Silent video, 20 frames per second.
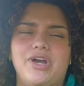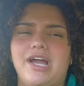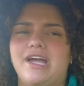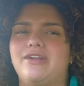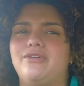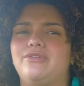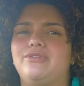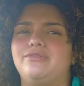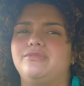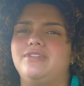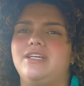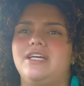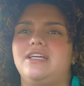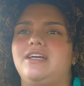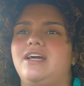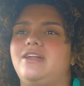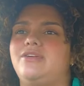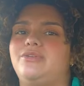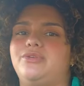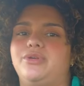I
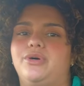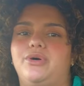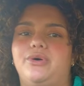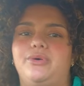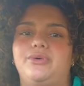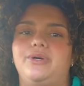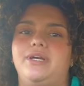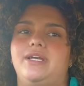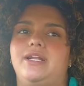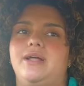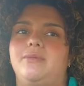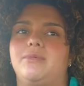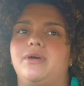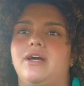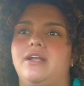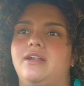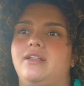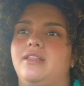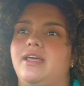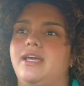don't know. And I'm
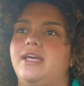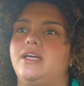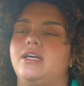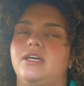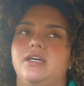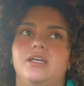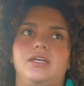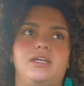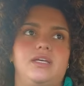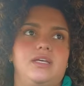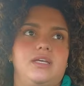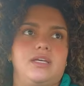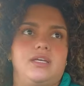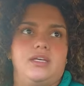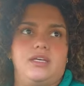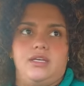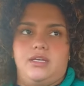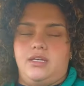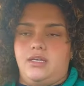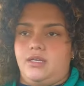kind of like,
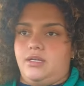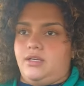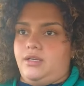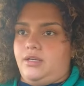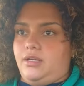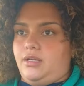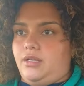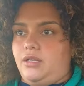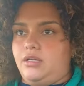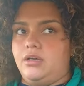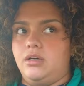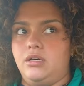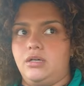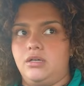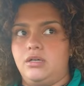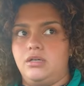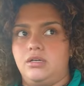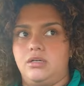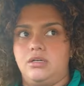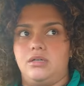oh
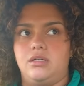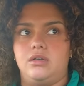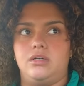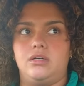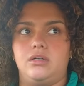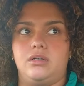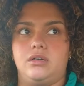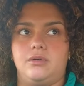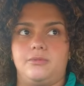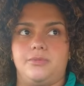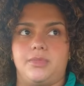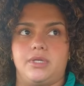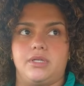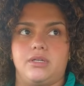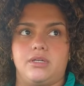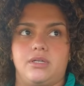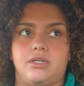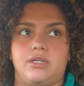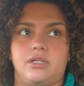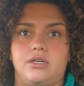my
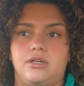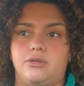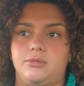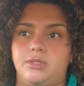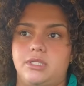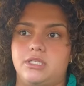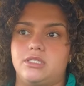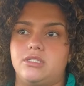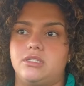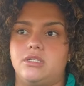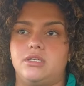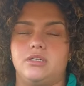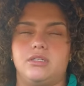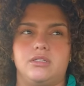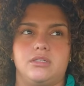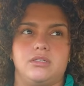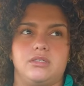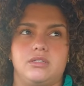god, I hope that's not.